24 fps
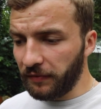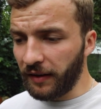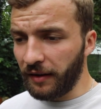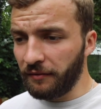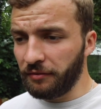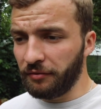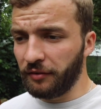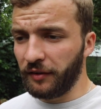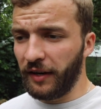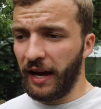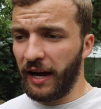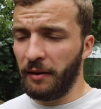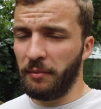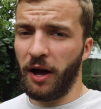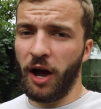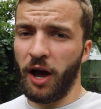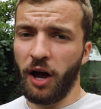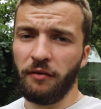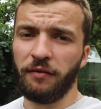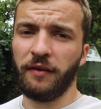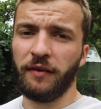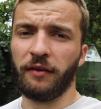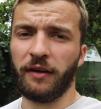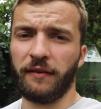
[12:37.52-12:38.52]
for now, but
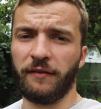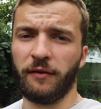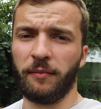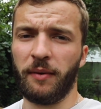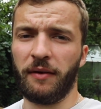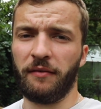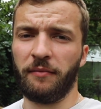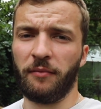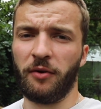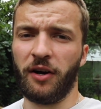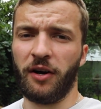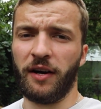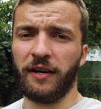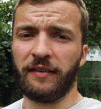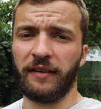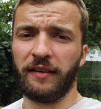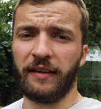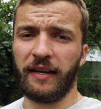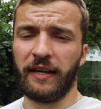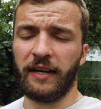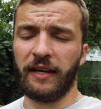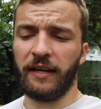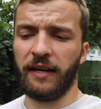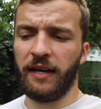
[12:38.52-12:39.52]
hopefully it'll give you a bit more
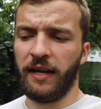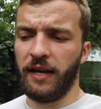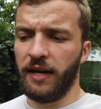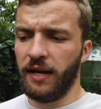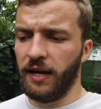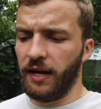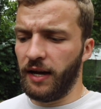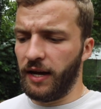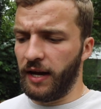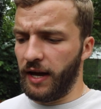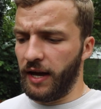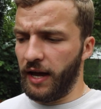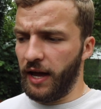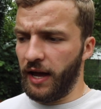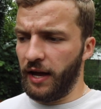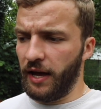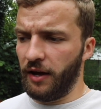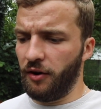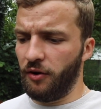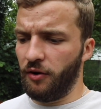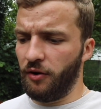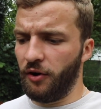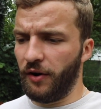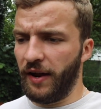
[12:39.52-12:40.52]
idea
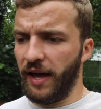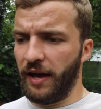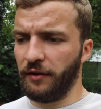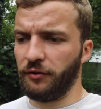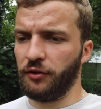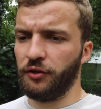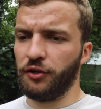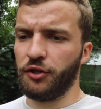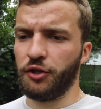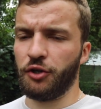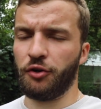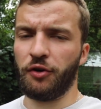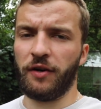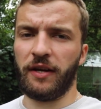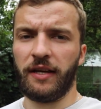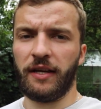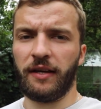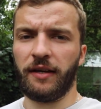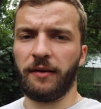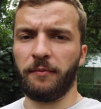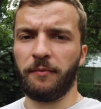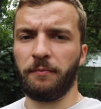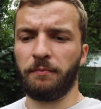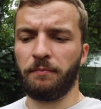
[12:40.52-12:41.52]
on how to treat
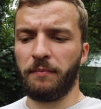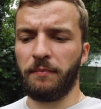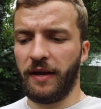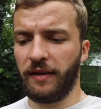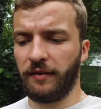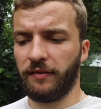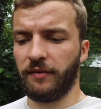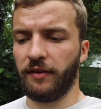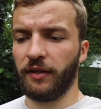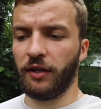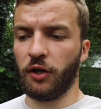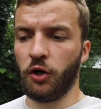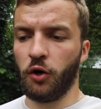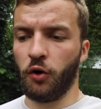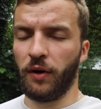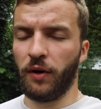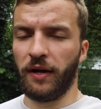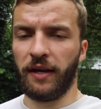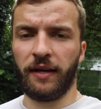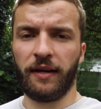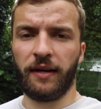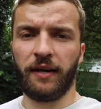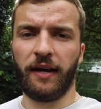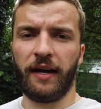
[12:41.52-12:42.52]
best the
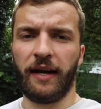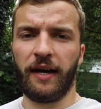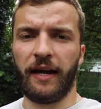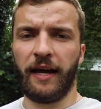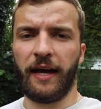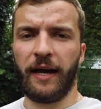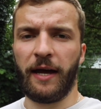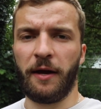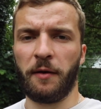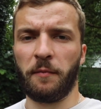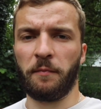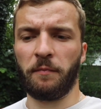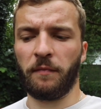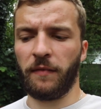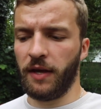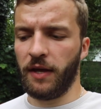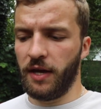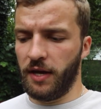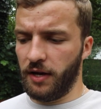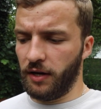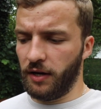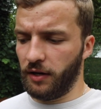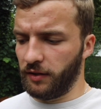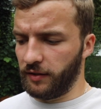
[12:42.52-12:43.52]
koi.
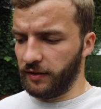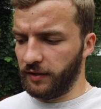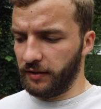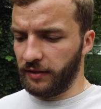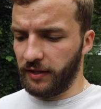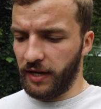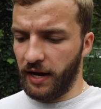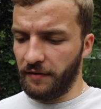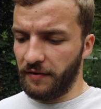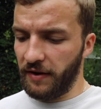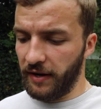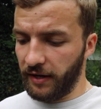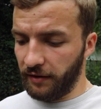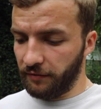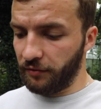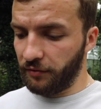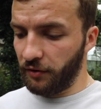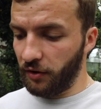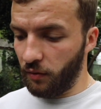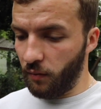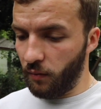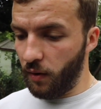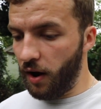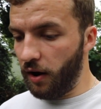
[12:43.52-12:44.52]
Because I've had it for
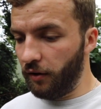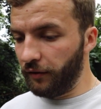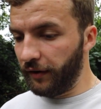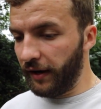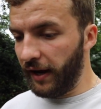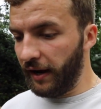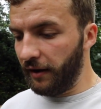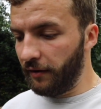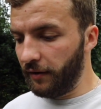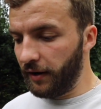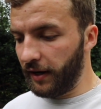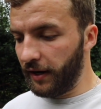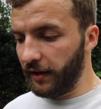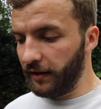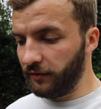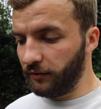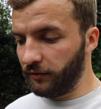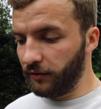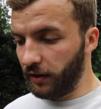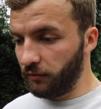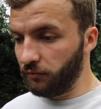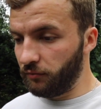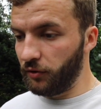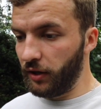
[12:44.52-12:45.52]
a while now and it's
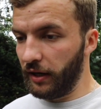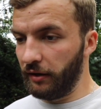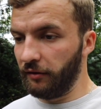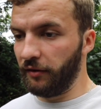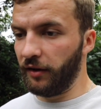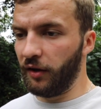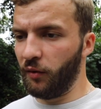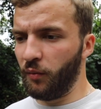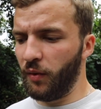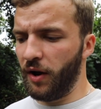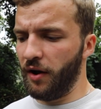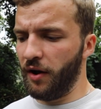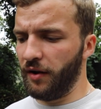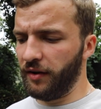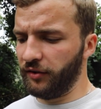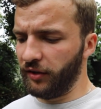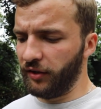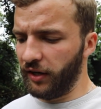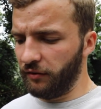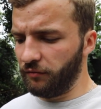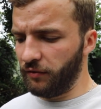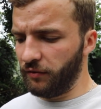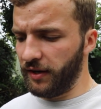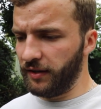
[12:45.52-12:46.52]
done really, really well. It's
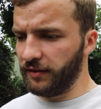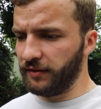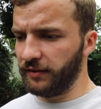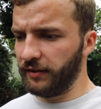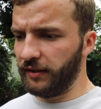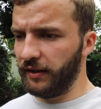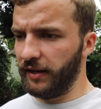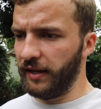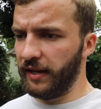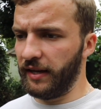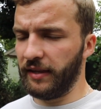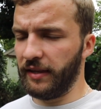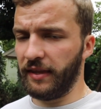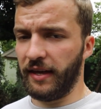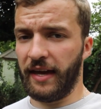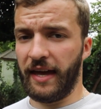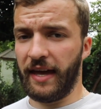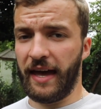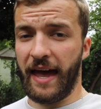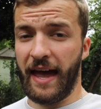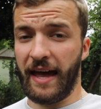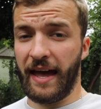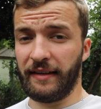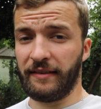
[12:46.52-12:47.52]
only recently that it
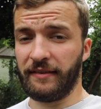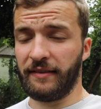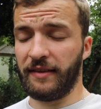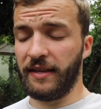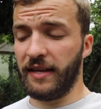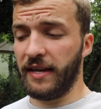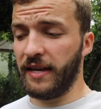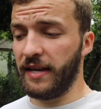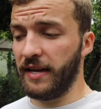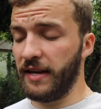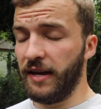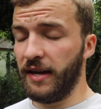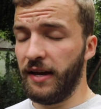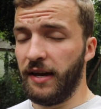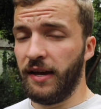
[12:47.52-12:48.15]
had the